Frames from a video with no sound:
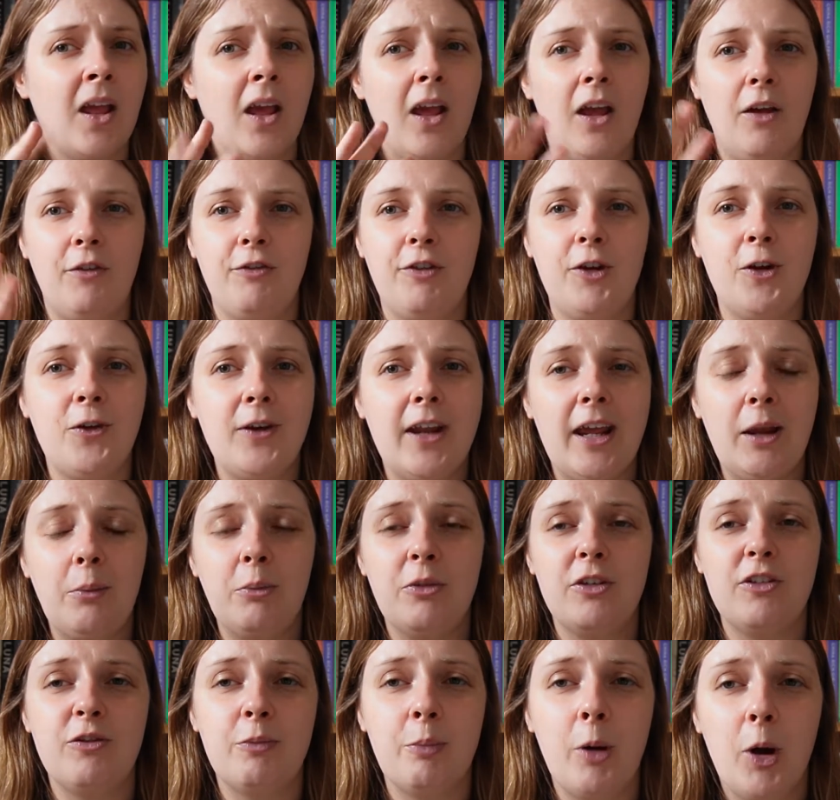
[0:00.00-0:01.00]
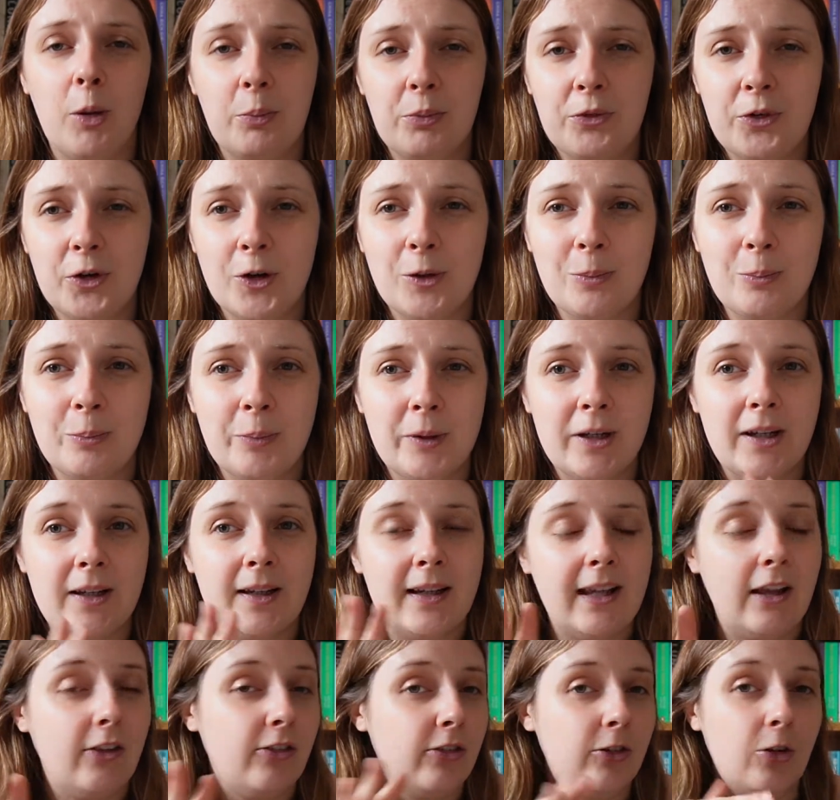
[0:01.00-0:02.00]
A few names have popped up,
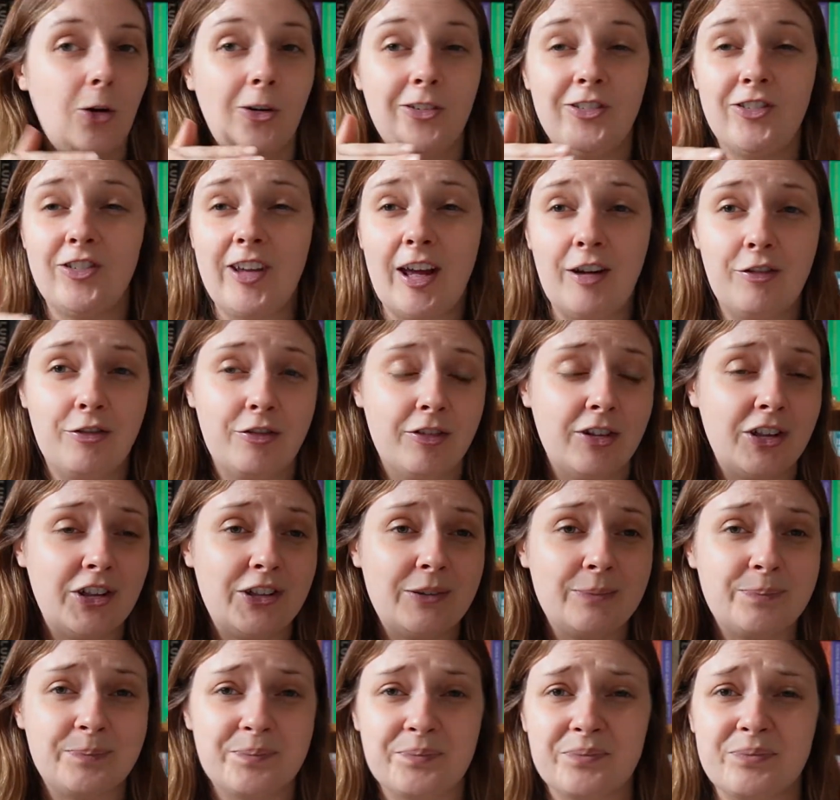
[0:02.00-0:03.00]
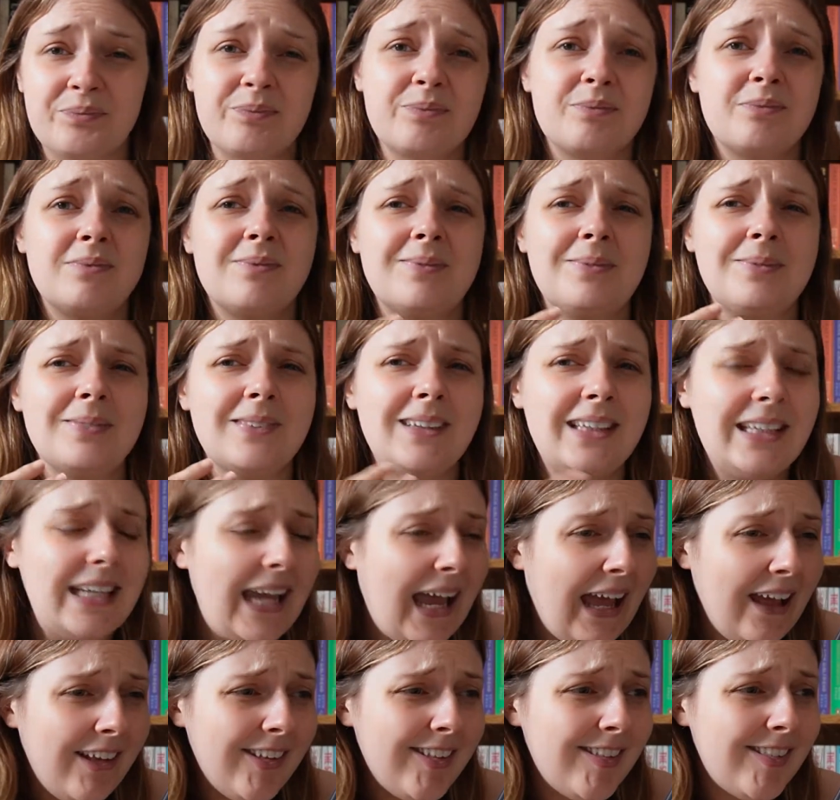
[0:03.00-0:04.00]
but it's not a definite
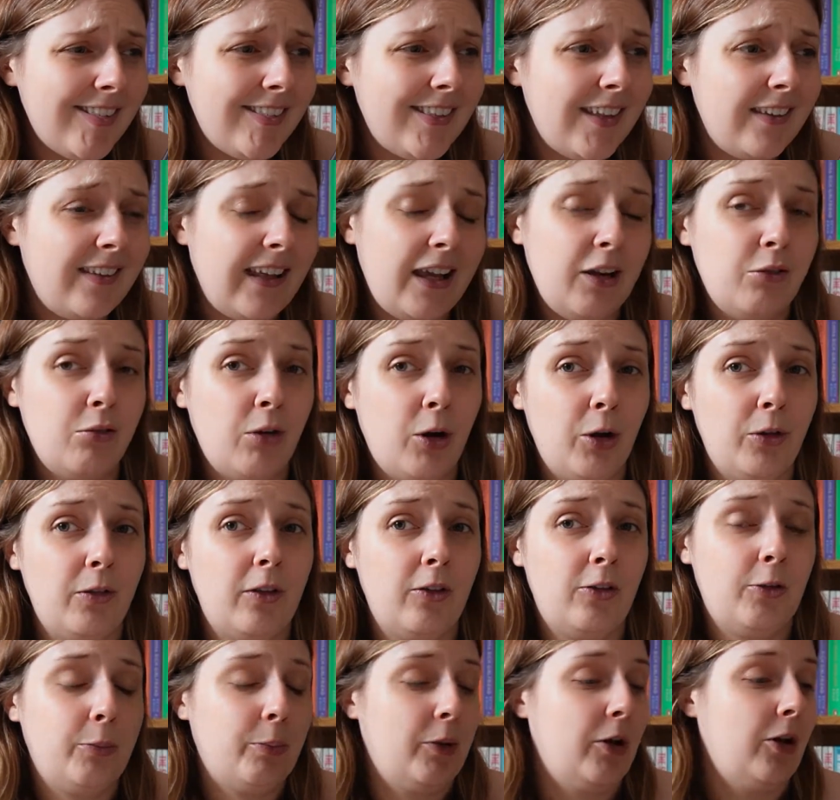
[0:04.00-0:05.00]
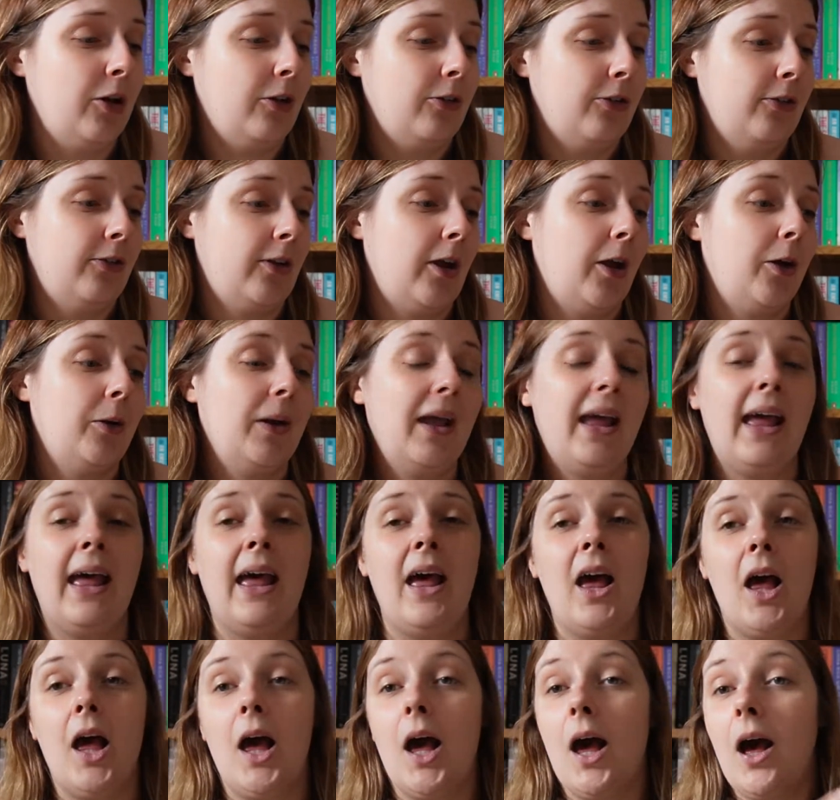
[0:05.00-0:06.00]
yes that they wrote this book. So
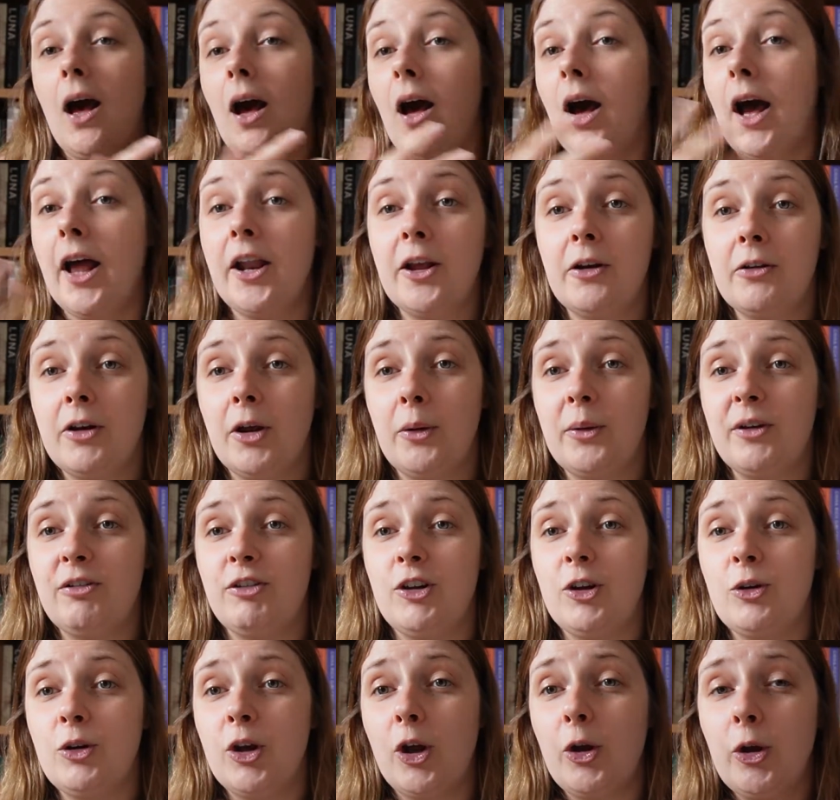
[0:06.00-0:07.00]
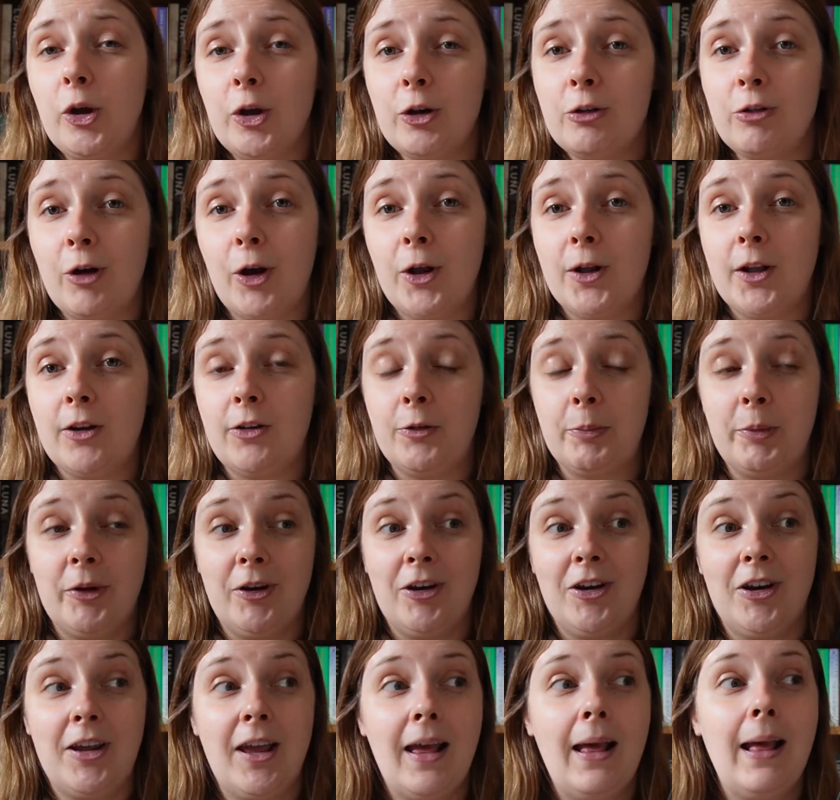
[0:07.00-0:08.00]
I don't know. If you know who wrote this
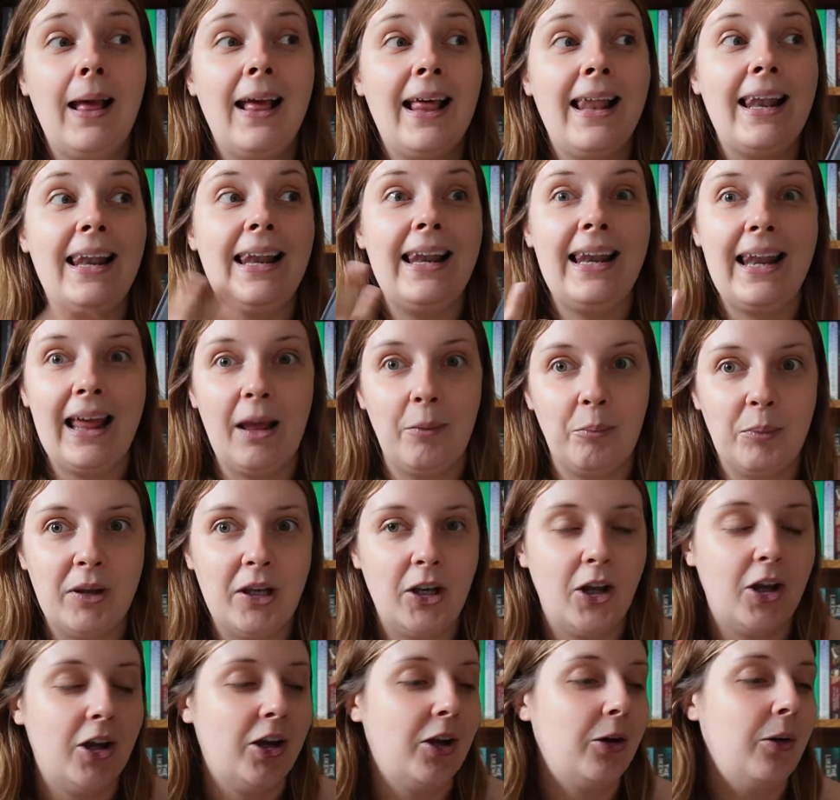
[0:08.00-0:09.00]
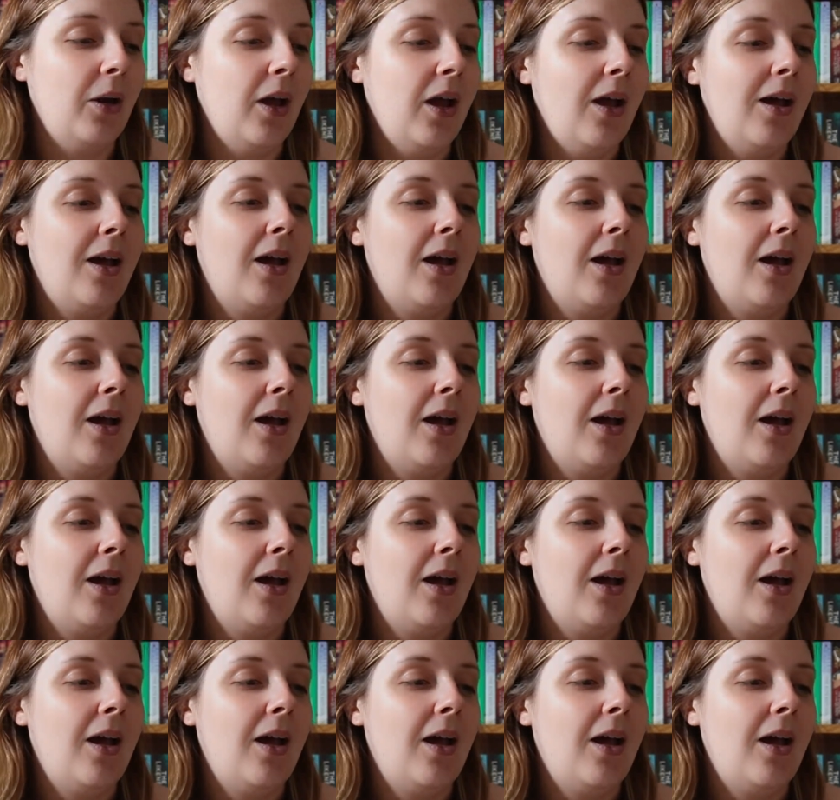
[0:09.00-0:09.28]
book, let me know.